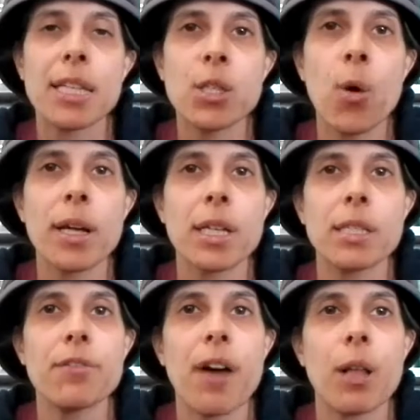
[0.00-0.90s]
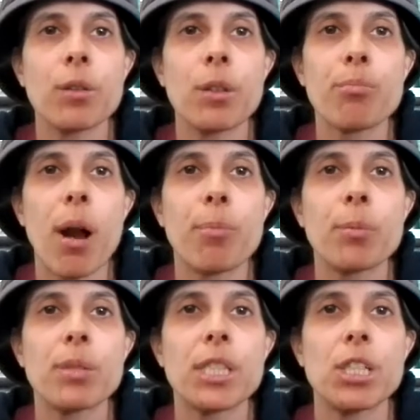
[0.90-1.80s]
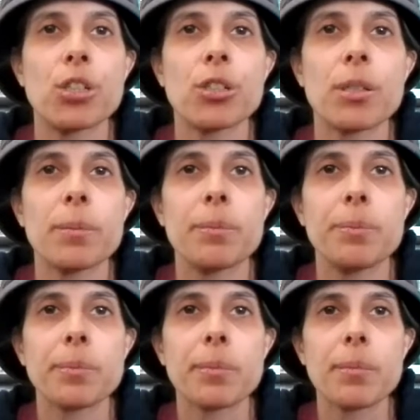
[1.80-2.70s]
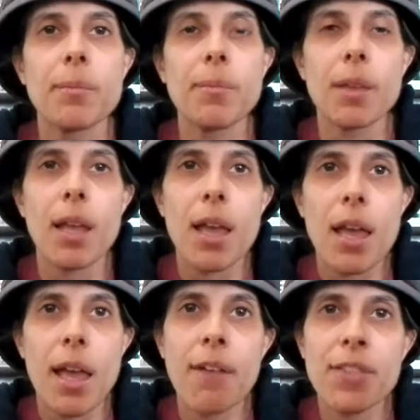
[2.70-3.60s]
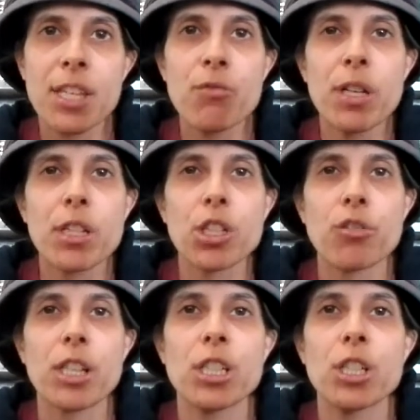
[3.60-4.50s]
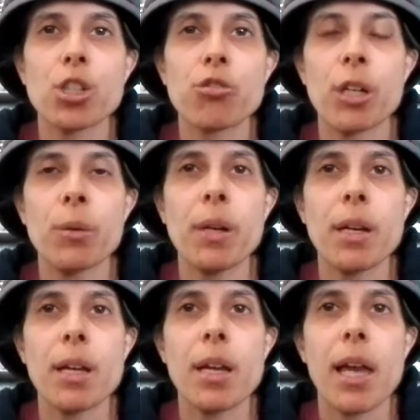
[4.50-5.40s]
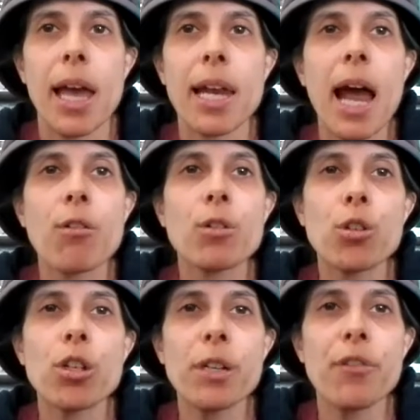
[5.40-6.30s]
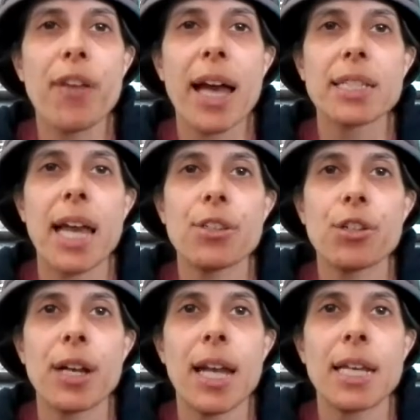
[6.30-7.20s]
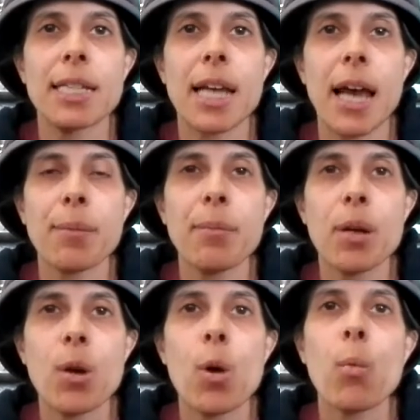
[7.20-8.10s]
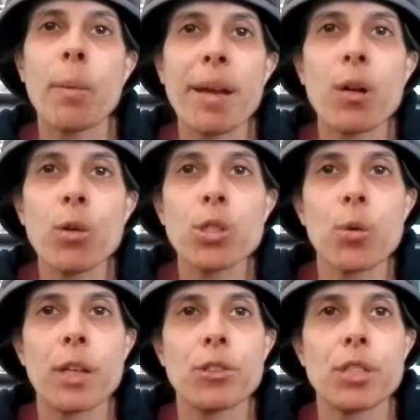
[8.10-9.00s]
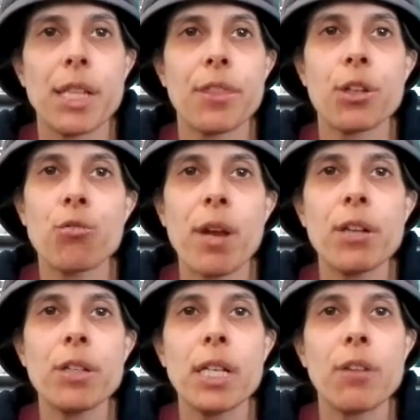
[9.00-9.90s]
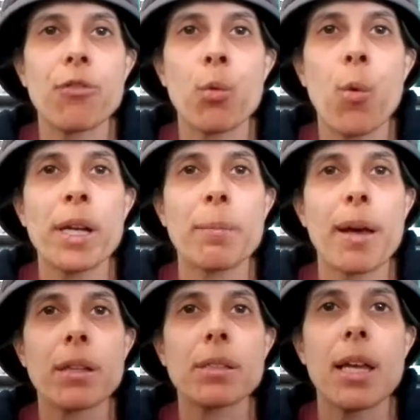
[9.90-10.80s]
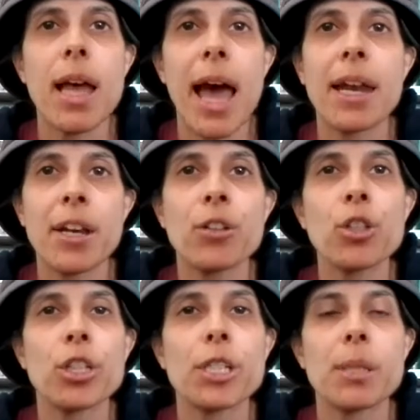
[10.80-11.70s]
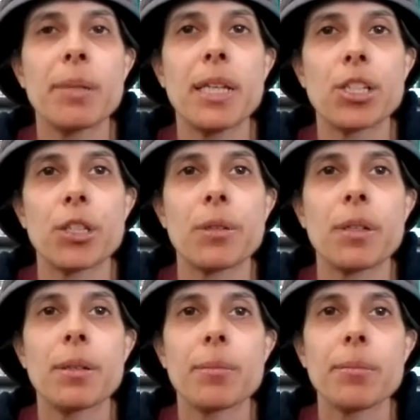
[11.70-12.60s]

as long as he followed the proper procedures. If this reconstruction is true, and Aaron could in fact enter at any time, one might also understand the greater need for warning bells and an alert to be issued.